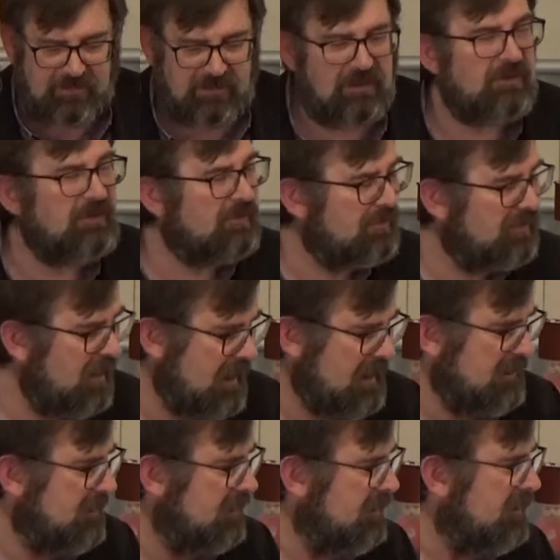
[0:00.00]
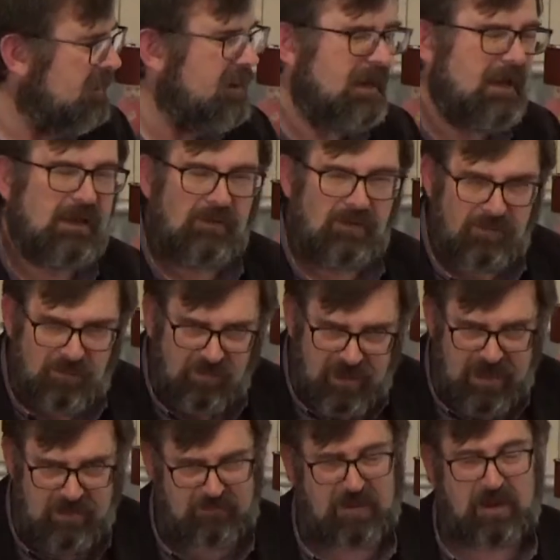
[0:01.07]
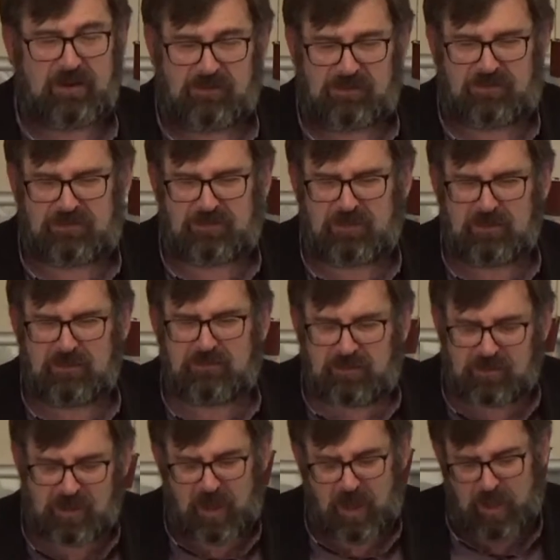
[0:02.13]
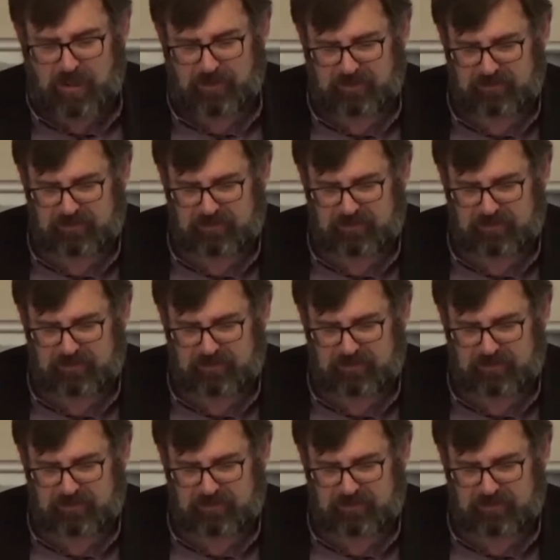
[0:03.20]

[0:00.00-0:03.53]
that sin is serious to God.